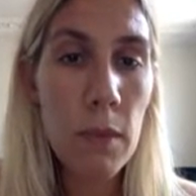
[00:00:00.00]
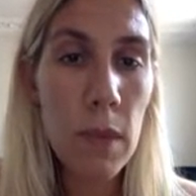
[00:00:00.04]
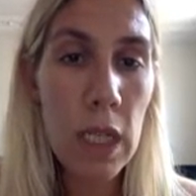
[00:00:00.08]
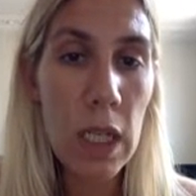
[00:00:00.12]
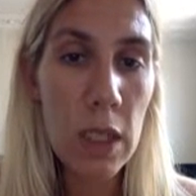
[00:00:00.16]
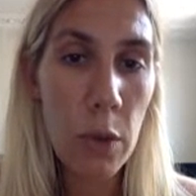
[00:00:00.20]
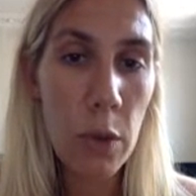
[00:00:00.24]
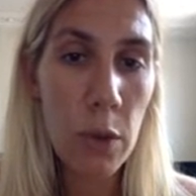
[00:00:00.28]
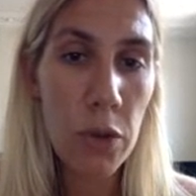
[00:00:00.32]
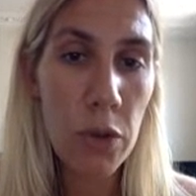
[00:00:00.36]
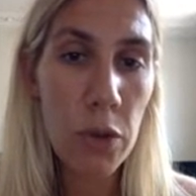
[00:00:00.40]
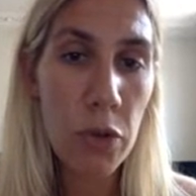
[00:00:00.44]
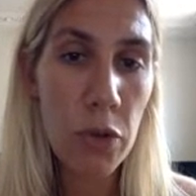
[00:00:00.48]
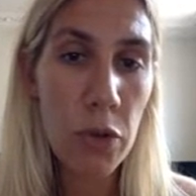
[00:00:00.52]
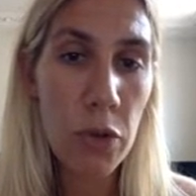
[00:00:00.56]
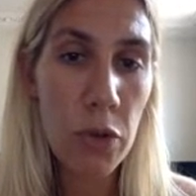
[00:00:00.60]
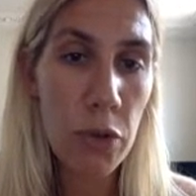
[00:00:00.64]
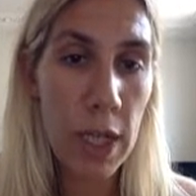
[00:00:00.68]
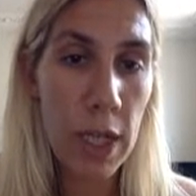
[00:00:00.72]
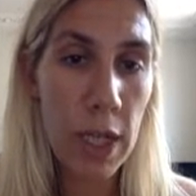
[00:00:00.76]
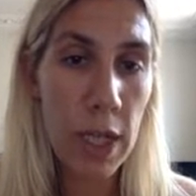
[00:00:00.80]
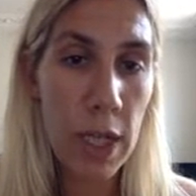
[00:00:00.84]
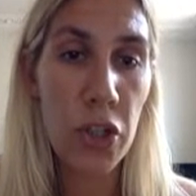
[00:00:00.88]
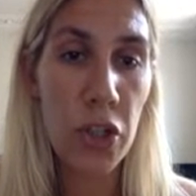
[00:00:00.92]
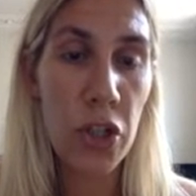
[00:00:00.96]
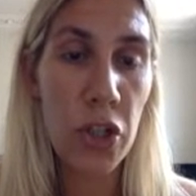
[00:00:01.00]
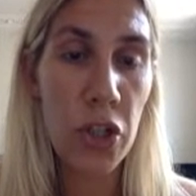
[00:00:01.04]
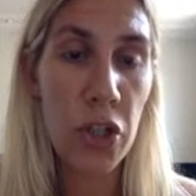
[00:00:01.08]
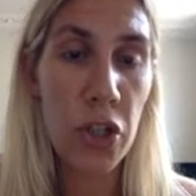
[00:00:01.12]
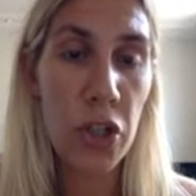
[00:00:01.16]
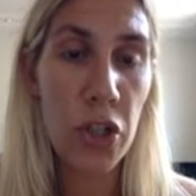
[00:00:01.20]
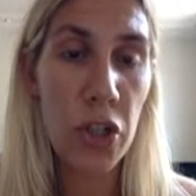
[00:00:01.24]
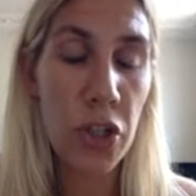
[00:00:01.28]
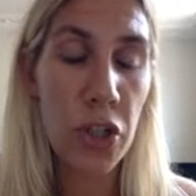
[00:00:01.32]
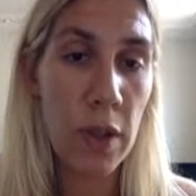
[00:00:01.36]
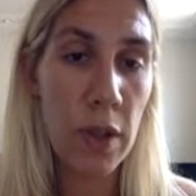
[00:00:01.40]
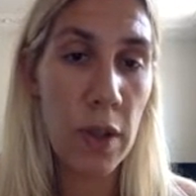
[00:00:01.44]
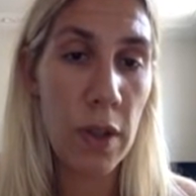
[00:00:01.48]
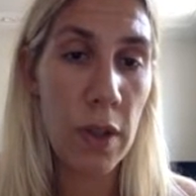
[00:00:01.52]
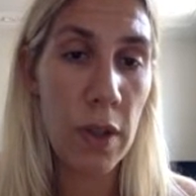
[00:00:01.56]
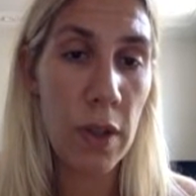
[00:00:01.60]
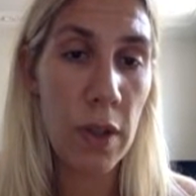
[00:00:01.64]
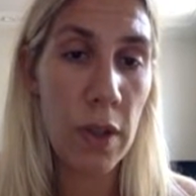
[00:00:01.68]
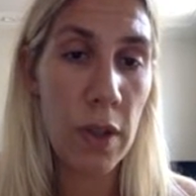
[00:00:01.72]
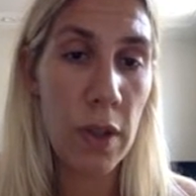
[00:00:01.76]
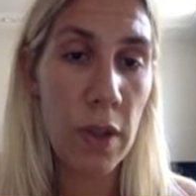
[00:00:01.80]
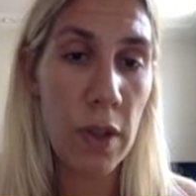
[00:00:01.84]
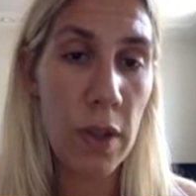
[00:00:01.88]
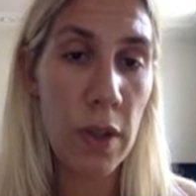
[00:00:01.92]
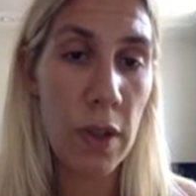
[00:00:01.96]
So I want to draw your attention to this
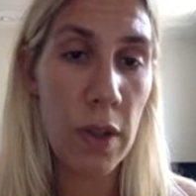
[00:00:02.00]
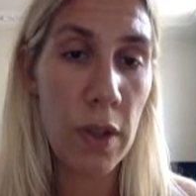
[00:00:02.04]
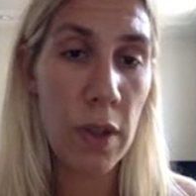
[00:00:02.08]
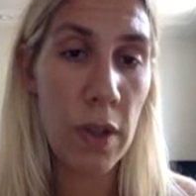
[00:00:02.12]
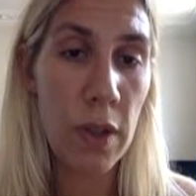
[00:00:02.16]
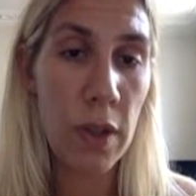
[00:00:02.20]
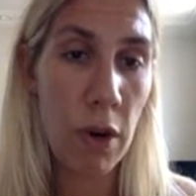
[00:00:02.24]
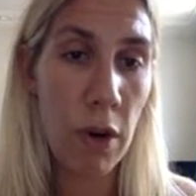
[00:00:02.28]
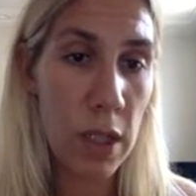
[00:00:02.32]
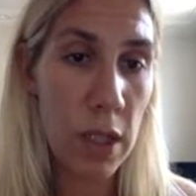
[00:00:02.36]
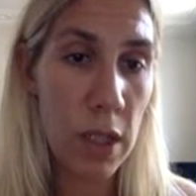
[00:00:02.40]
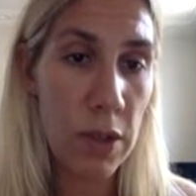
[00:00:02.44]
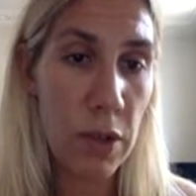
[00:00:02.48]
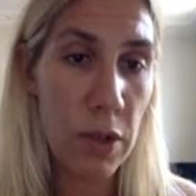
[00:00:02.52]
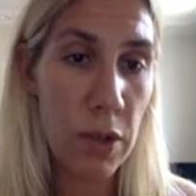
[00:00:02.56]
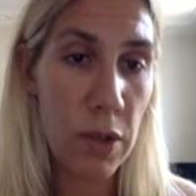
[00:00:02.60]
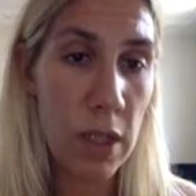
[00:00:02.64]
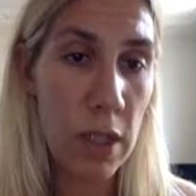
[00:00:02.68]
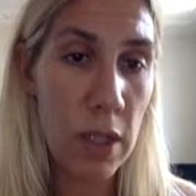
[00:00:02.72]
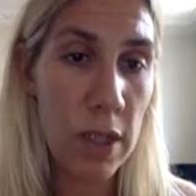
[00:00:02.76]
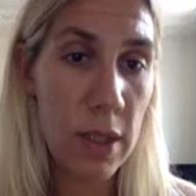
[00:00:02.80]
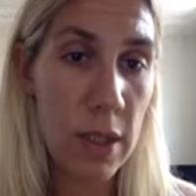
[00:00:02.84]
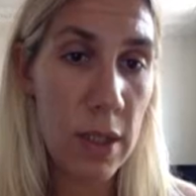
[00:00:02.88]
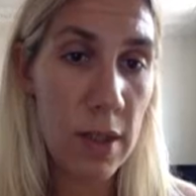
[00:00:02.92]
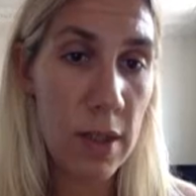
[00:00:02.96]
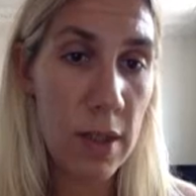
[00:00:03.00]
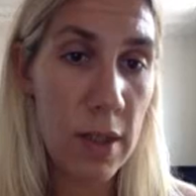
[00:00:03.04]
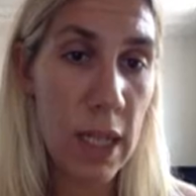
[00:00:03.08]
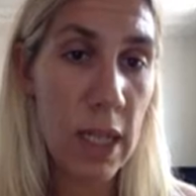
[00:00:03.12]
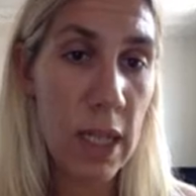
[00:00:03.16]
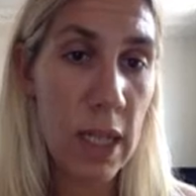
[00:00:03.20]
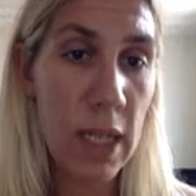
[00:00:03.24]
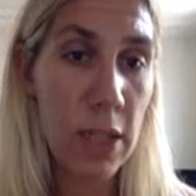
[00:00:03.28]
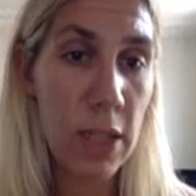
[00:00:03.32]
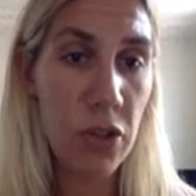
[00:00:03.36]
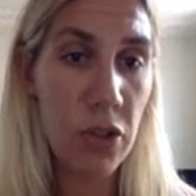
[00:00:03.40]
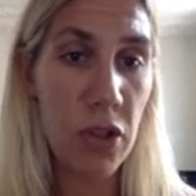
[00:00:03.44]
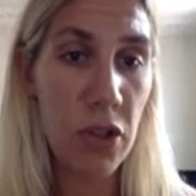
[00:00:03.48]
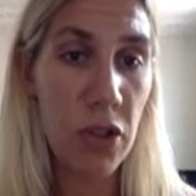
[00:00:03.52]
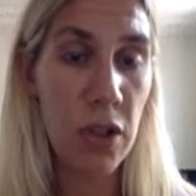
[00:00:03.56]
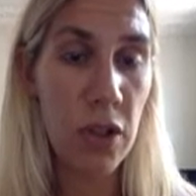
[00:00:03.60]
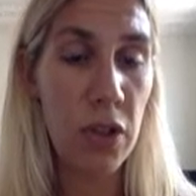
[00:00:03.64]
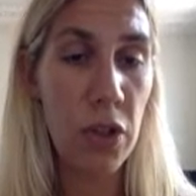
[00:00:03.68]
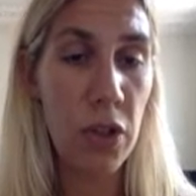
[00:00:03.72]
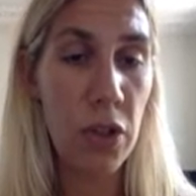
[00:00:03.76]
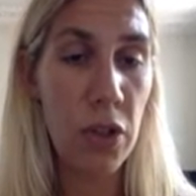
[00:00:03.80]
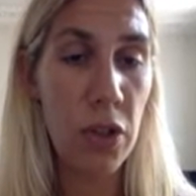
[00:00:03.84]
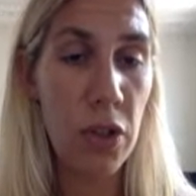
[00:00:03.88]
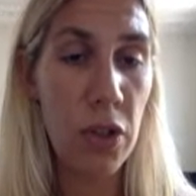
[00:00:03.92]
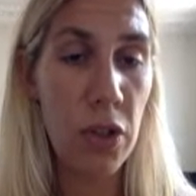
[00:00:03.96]
graph here. What I've done, as you can see, is just
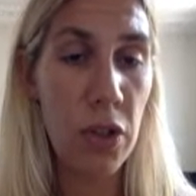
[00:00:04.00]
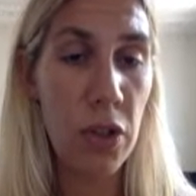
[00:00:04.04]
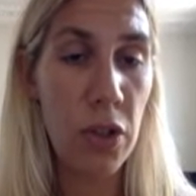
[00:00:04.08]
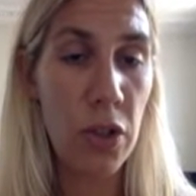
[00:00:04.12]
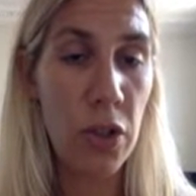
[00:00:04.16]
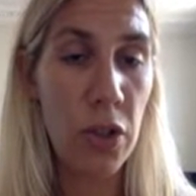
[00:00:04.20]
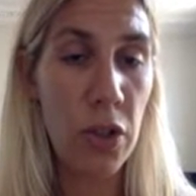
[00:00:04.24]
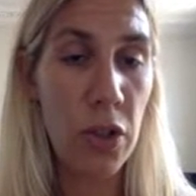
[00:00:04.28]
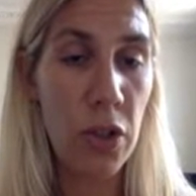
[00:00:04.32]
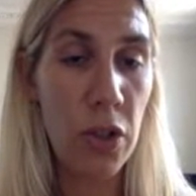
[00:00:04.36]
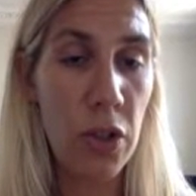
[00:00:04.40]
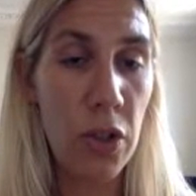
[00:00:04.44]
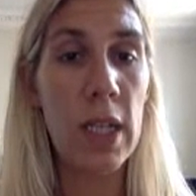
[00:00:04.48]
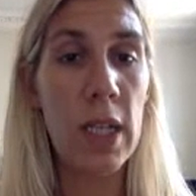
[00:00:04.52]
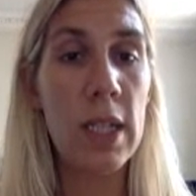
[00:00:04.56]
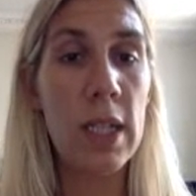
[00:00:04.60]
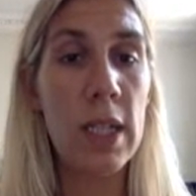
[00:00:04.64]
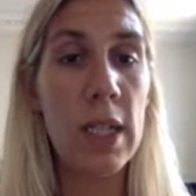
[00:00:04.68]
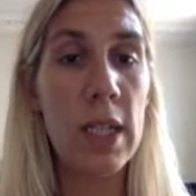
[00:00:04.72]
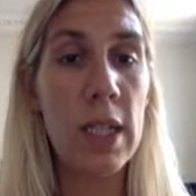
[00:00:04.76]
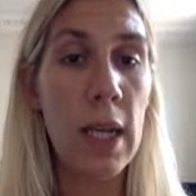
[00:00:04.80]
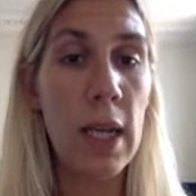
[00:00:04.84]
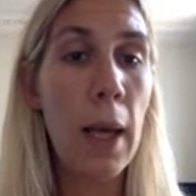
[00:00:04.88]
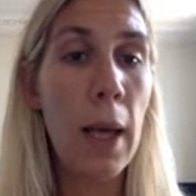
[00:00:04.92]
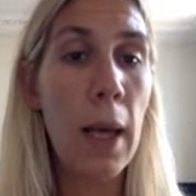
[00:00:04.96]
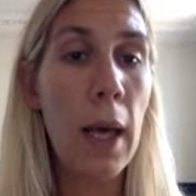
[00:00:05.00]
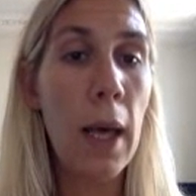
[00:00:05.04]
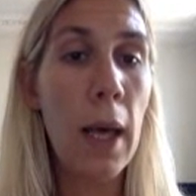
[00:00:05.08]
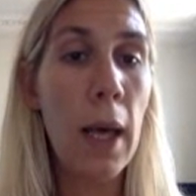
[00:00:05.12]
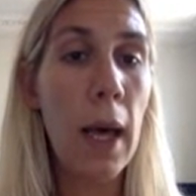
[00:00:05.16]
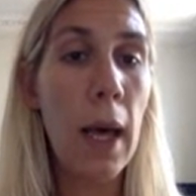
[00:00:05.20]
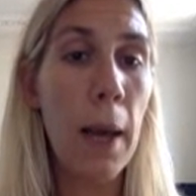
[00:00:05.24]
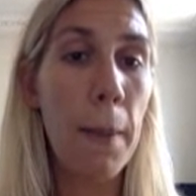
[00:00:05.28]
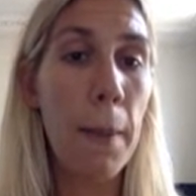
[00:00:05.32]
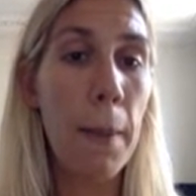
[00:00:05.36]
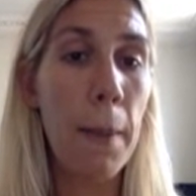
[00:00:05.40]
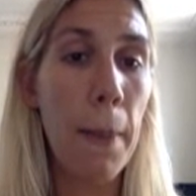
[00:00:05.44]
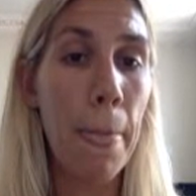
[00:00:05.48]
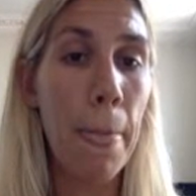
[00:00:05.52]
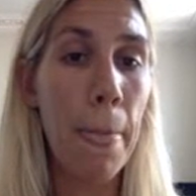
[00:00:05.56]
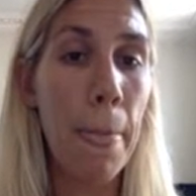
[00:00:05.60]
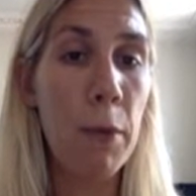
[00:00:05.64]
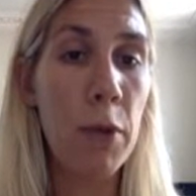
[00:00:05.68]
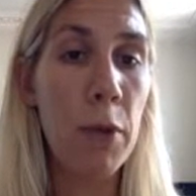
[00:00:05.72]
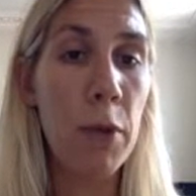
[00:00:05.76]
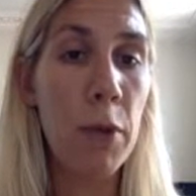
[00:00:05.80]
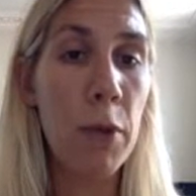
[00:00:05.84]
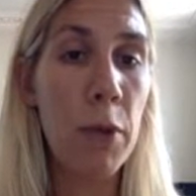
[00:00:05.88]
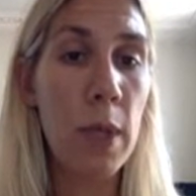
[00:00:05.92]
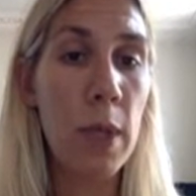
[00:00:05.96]
to differentiate it
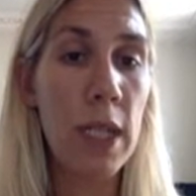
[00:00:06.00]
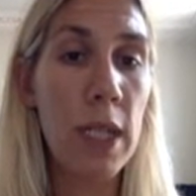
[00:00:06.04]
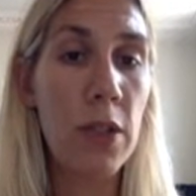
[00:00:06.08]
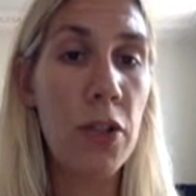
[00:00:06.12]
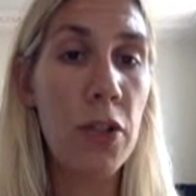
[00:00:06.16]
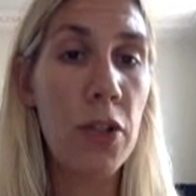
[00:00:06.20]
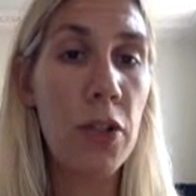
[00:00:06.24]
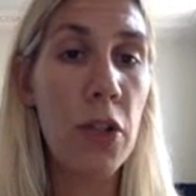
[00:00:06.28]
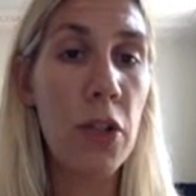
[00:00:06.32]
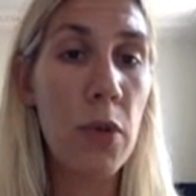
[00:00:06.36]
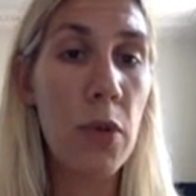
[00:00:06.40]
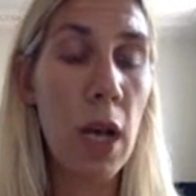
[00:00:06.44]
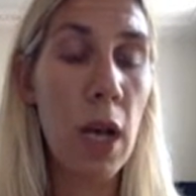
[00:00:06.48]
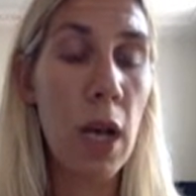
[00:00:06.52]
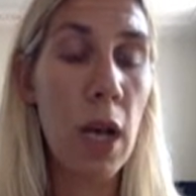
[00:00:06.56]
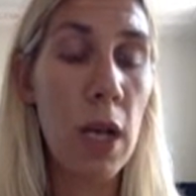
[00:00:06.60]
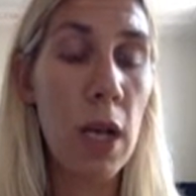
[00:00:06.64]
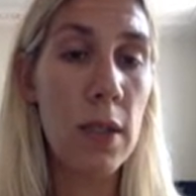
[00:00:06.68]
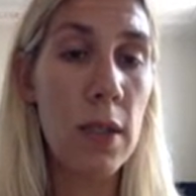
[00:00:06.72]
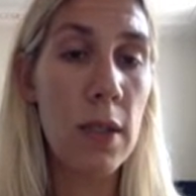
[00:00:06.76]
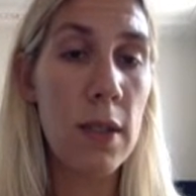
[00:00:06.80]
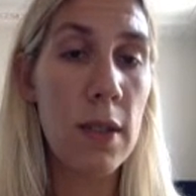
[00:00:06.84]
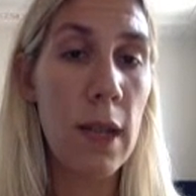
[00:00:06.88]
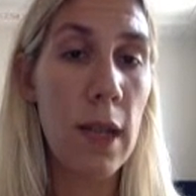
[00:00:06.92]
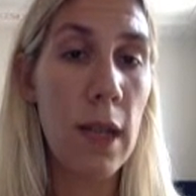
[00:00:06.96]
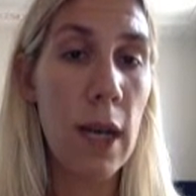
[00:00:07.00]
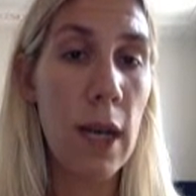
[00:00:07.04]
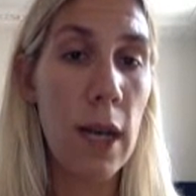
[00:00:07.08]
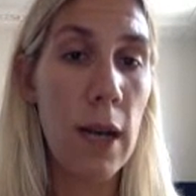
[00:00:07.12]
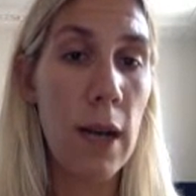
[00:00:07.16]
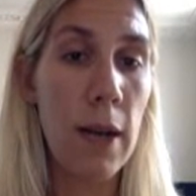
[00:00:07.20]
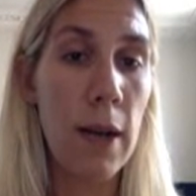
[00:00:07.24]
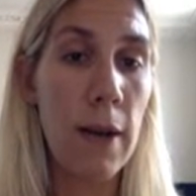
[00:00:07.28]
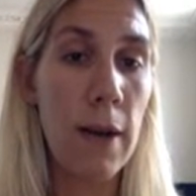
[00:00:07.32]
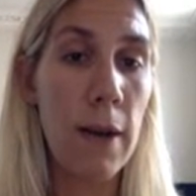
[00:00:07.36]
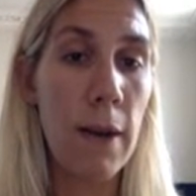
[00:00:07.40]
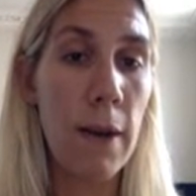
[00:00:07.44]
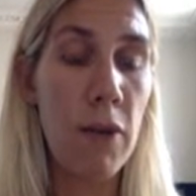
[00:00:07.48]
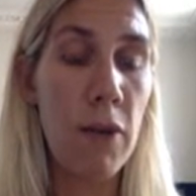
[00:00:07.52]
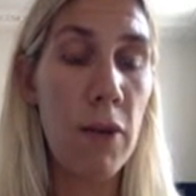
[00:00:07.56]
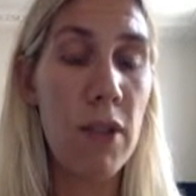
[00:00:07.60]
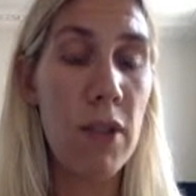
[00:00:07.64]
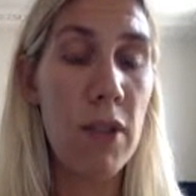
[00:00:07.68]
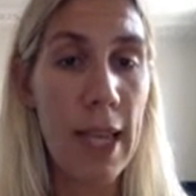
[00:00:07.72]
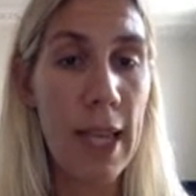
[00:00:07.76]
between 2 colours. Obviously, I